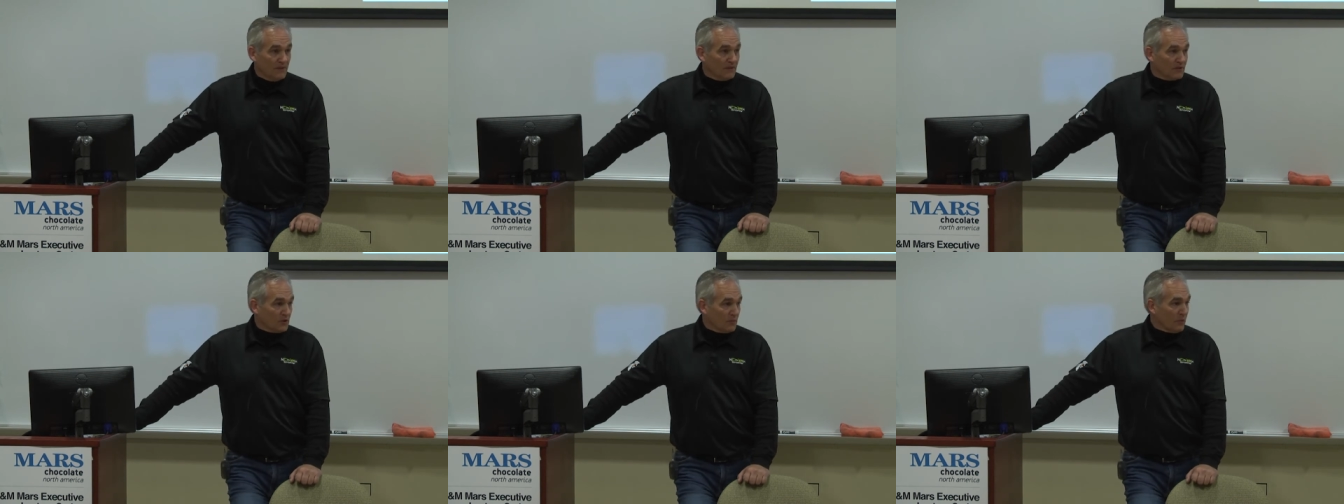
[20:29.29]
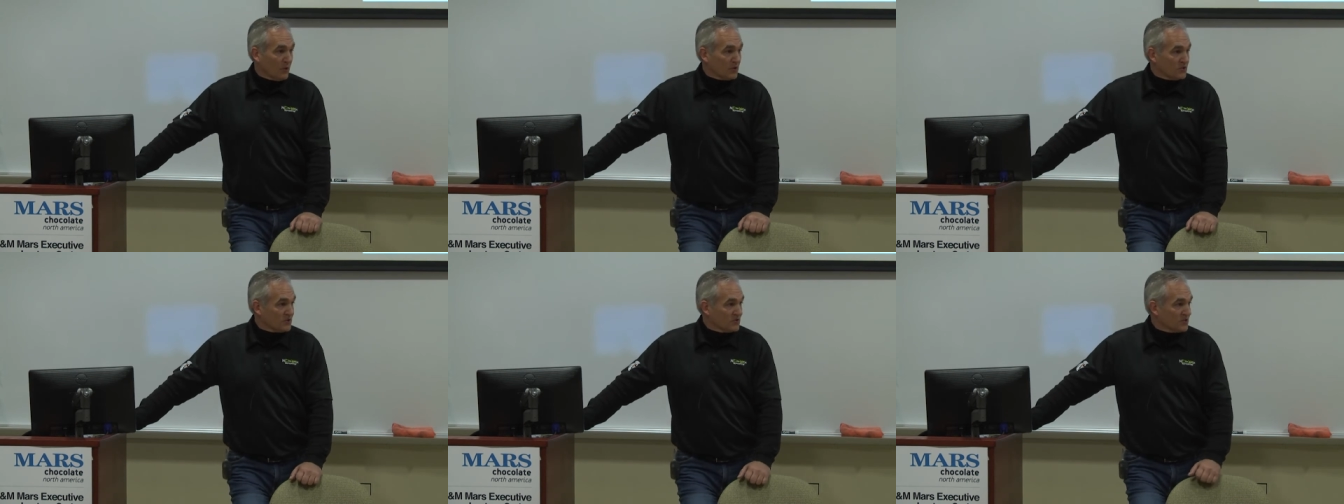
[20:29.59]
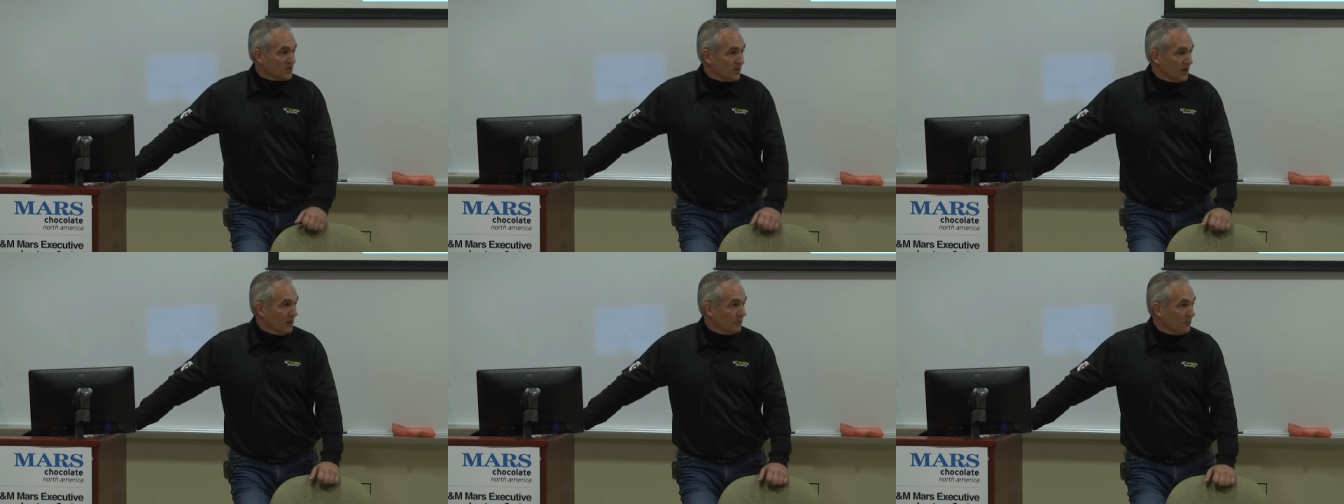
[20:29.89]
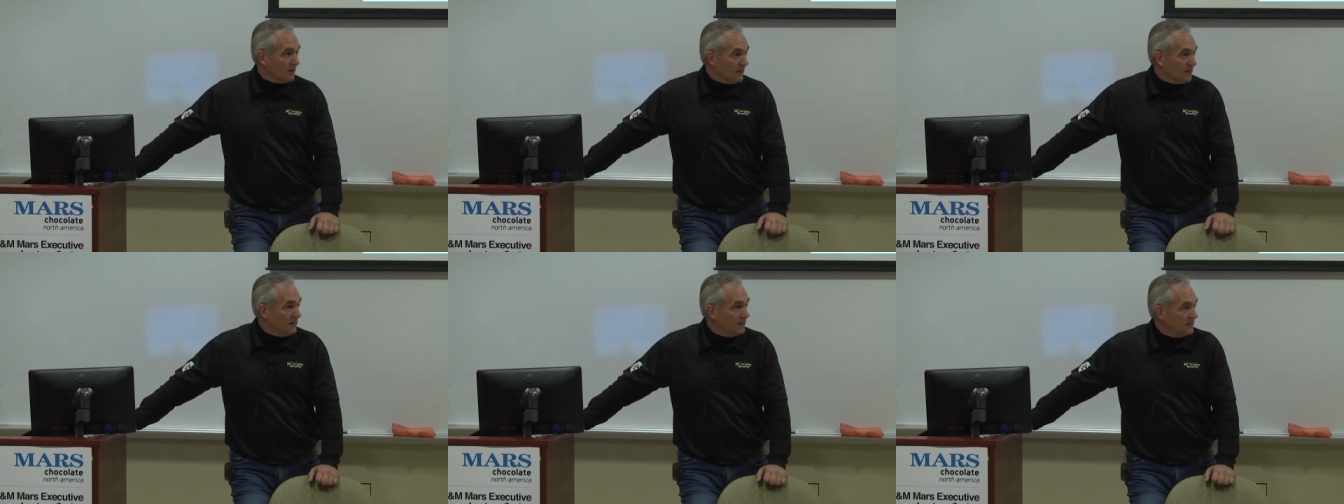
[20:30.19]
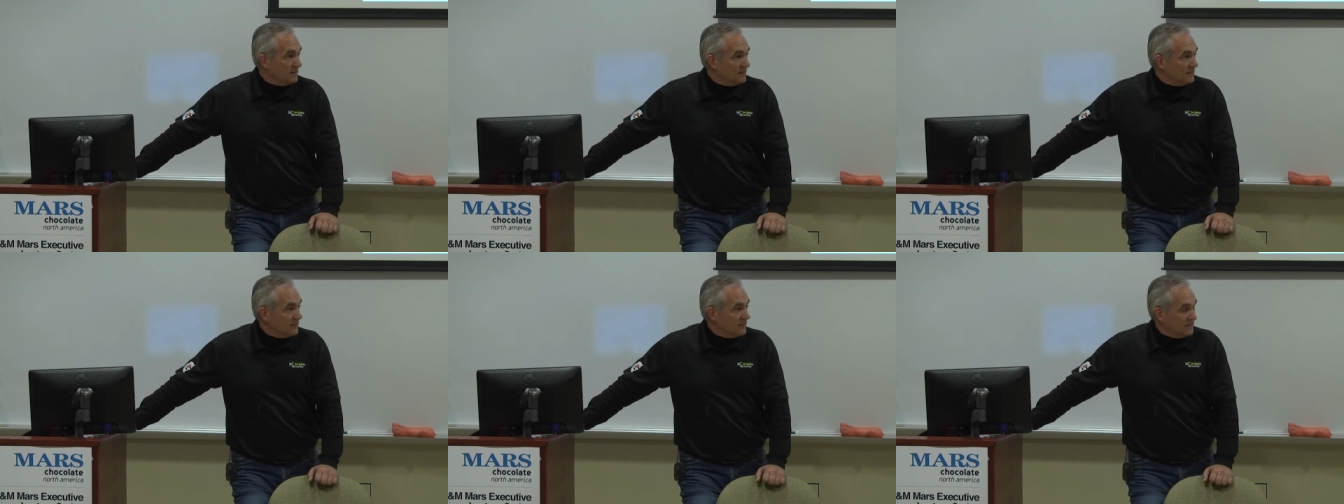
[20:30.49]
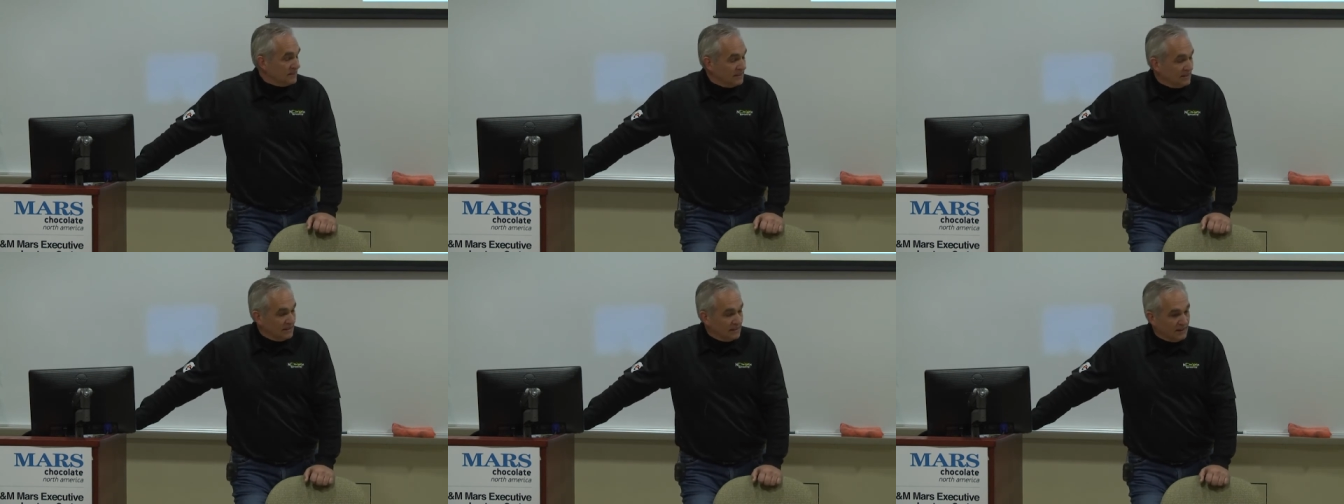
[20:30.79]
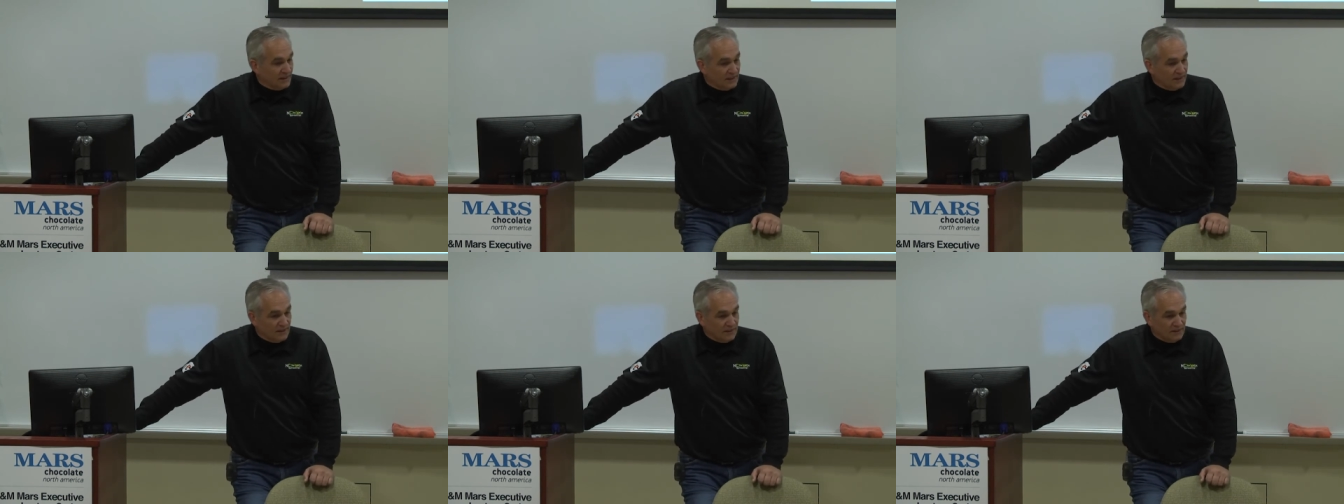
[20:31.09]
to purchase the company.
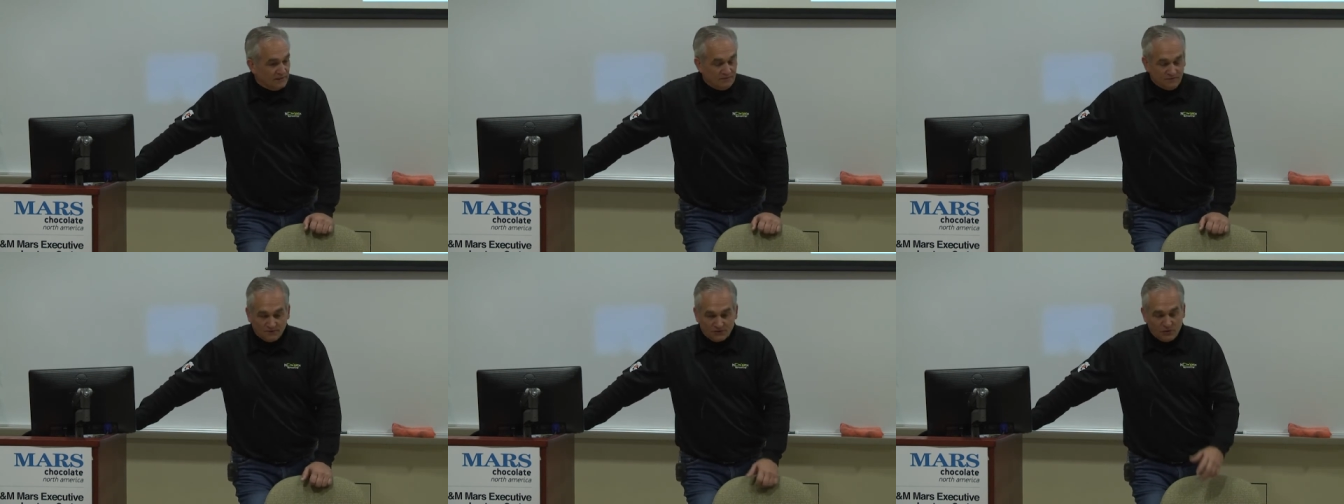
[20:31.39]
Uh,